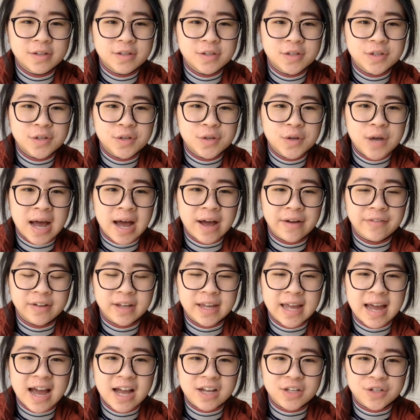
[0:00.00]
Do you have a
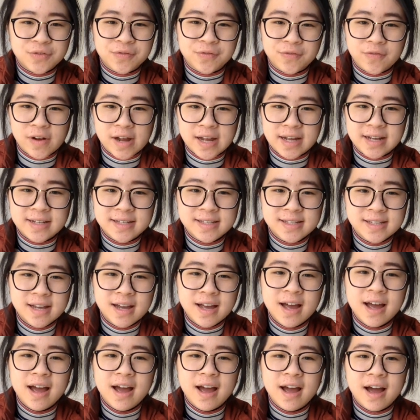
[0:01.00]
catchphrase?
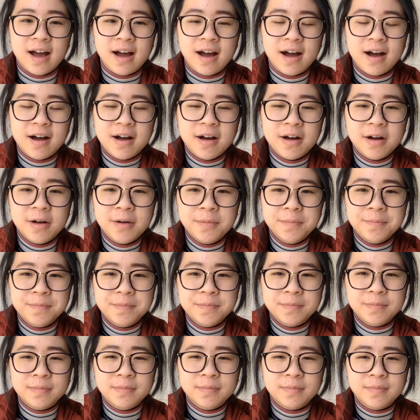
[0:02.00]

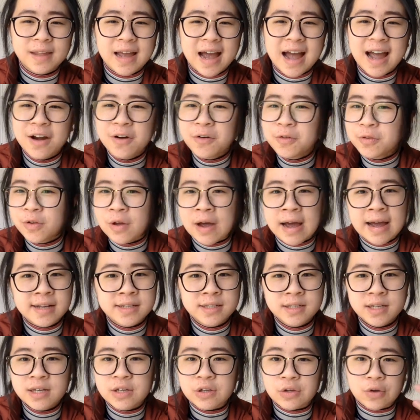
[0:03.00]
I don't know. I
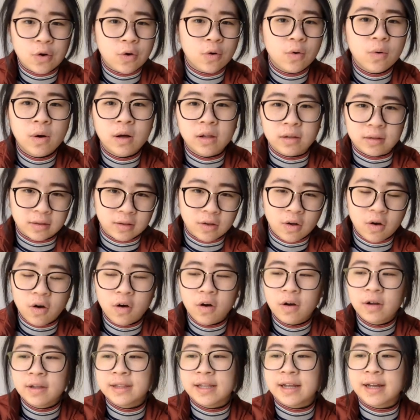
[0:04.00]
say yo a
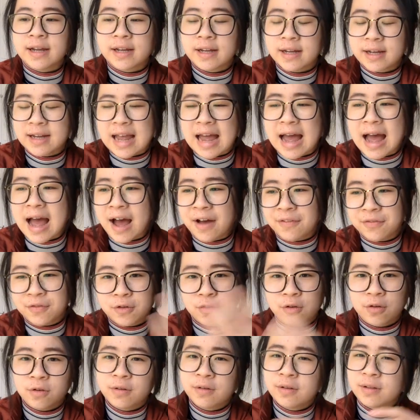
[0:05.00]
lot, like
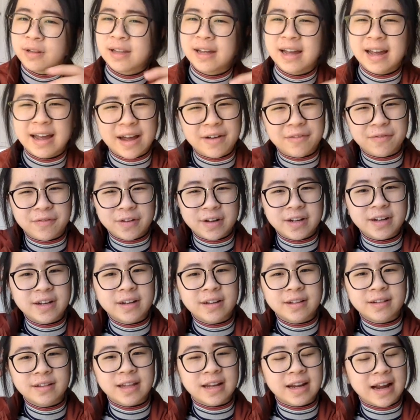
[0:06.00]
after a
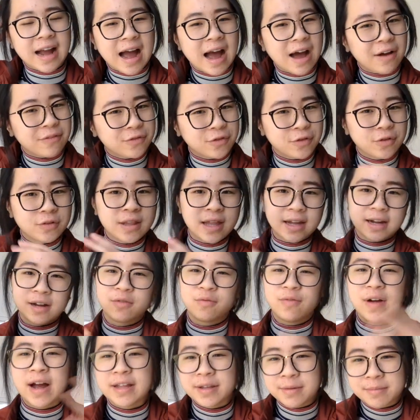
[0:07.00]

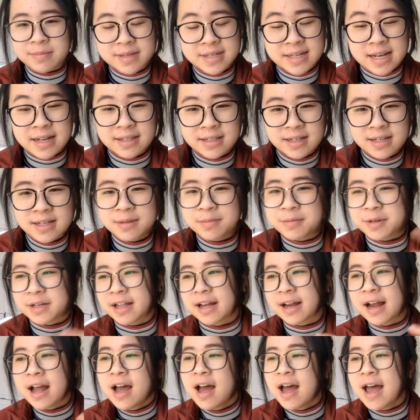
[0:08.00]
random sentence, be
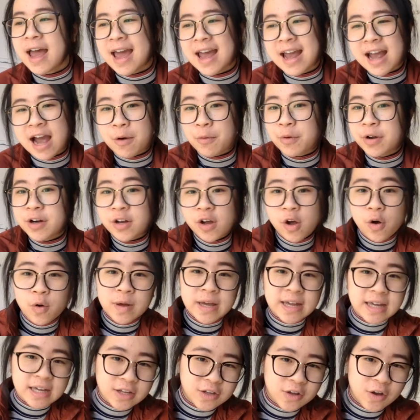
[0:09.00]
like, hey, I want to go
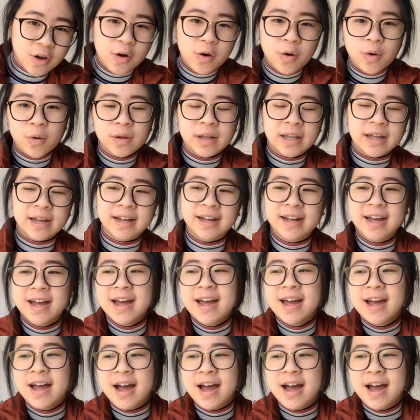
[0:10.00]
eat yo, like,